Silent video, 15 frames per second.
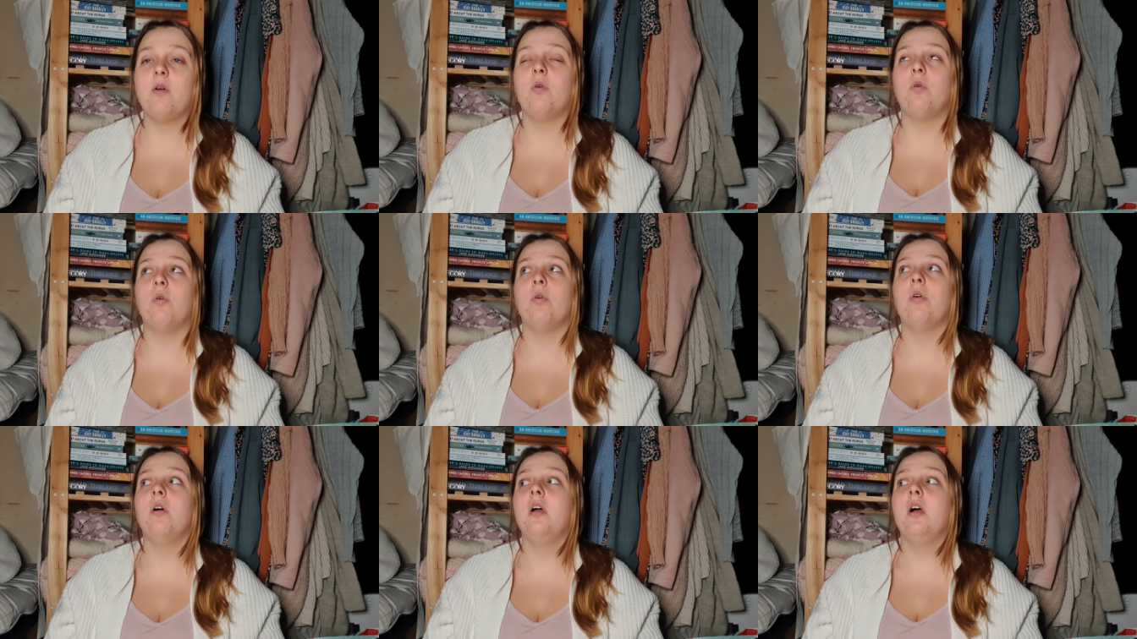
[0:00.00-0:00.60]

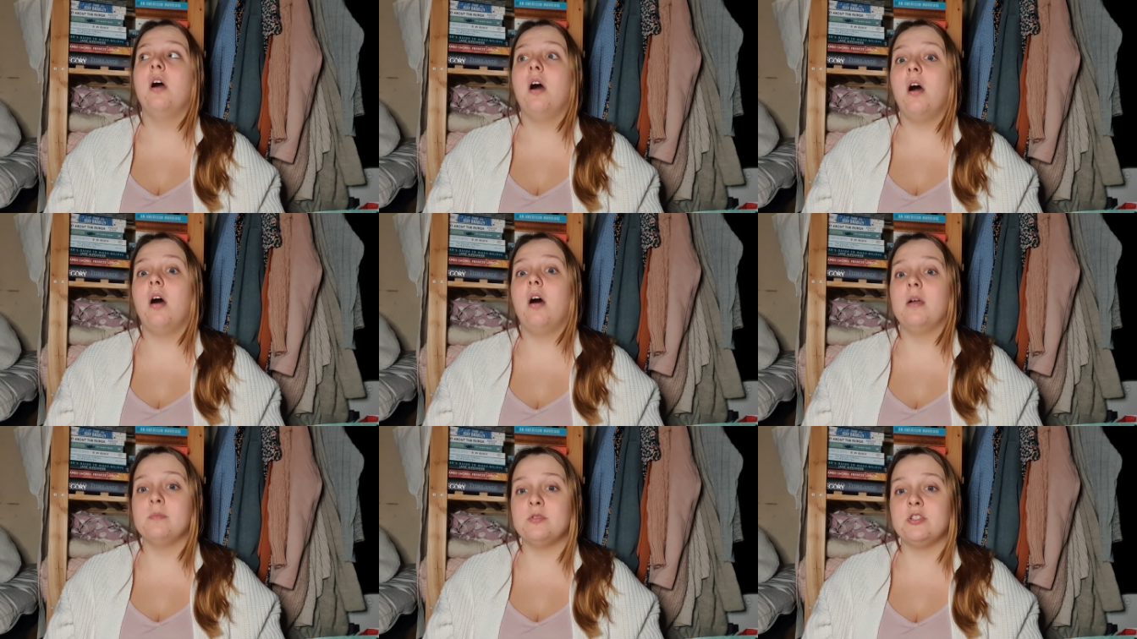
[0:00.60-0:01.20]
or
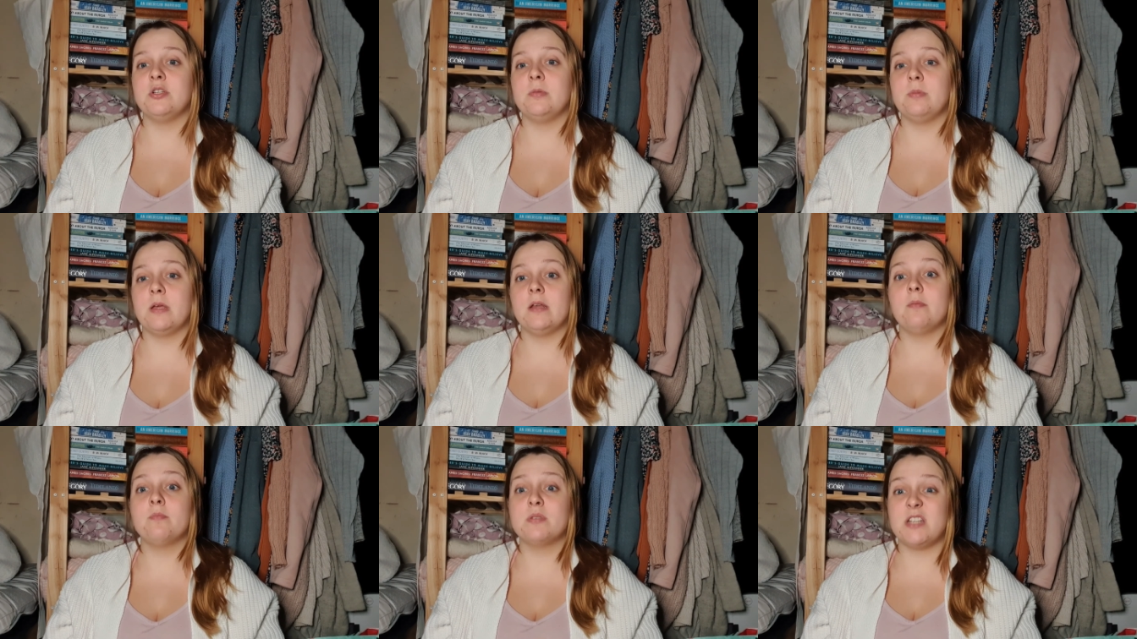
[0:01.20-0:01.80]
I'm
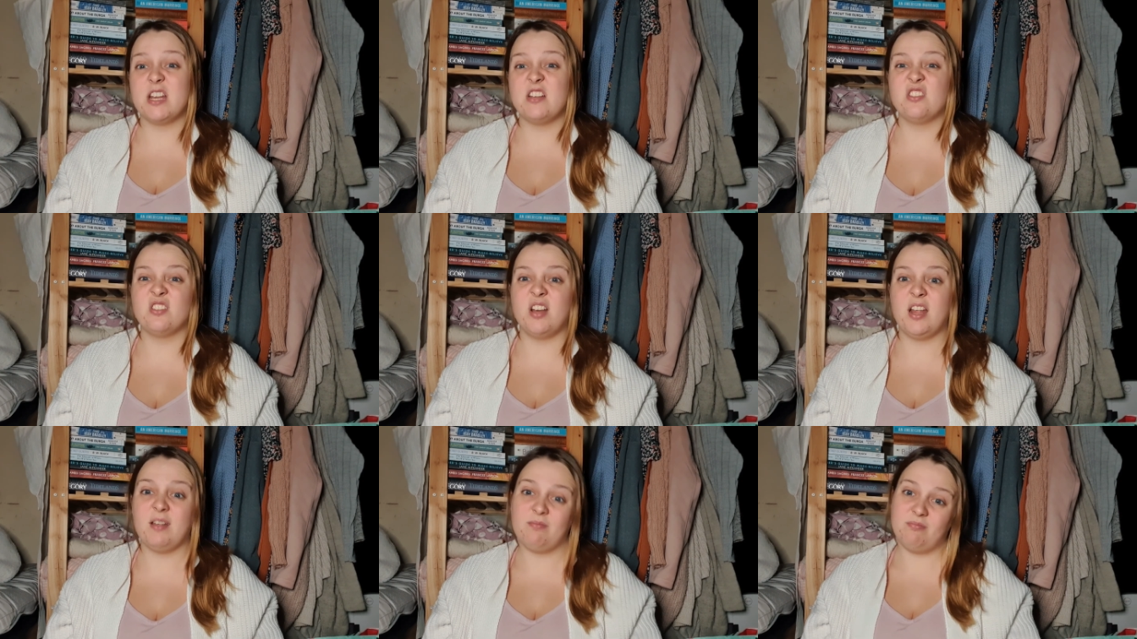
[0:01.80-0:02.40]
stupid,
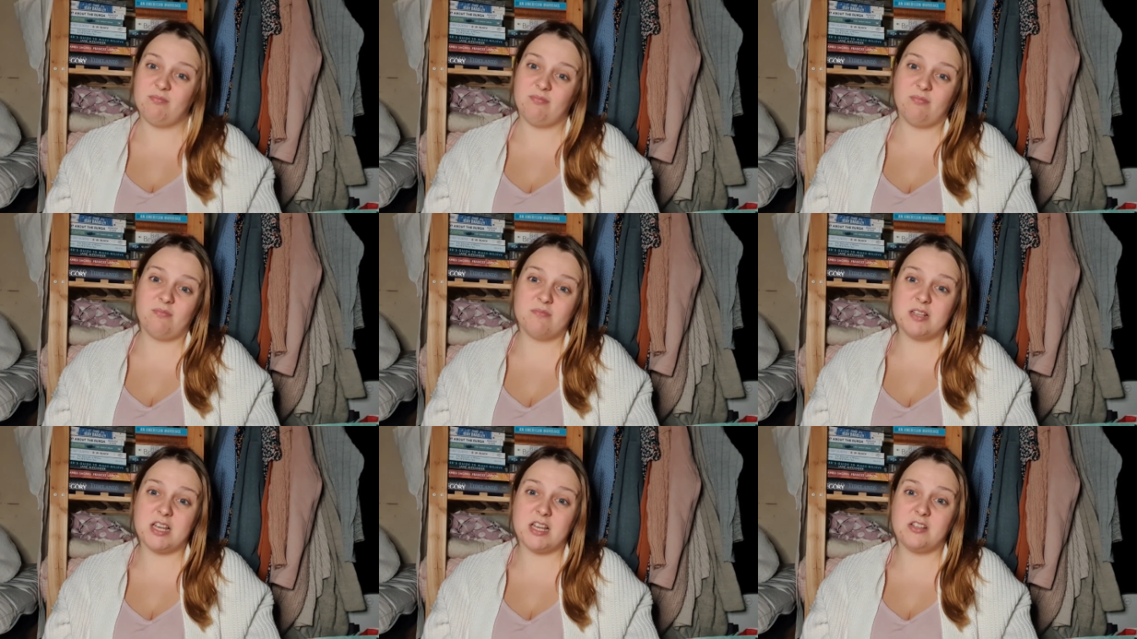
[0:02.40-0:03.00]
potentially.
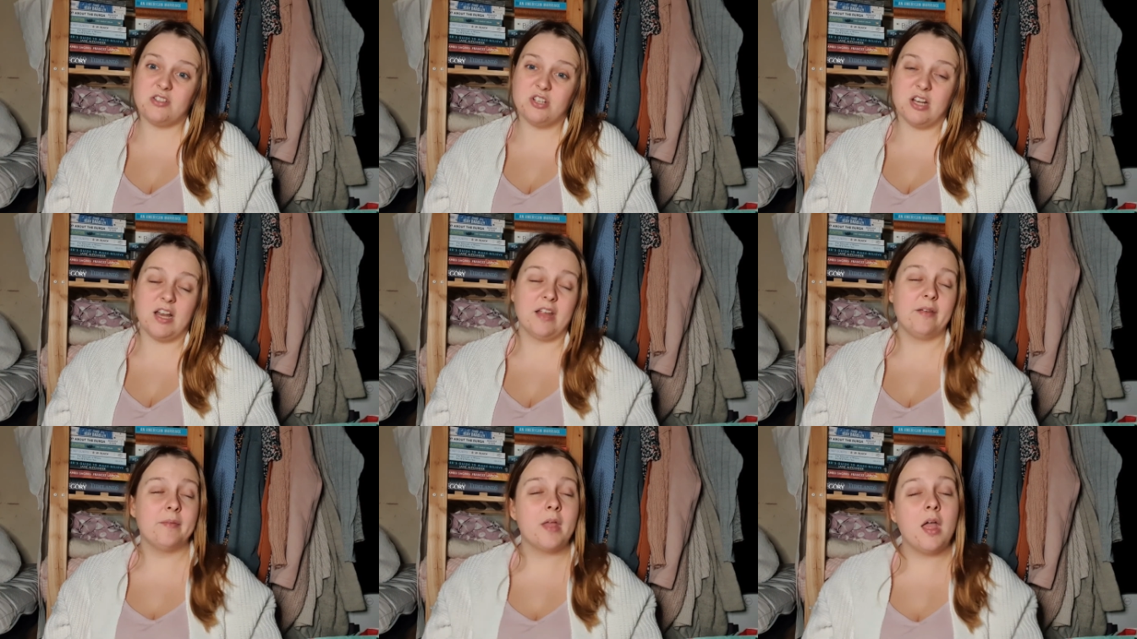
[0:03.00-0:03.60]
Potentially.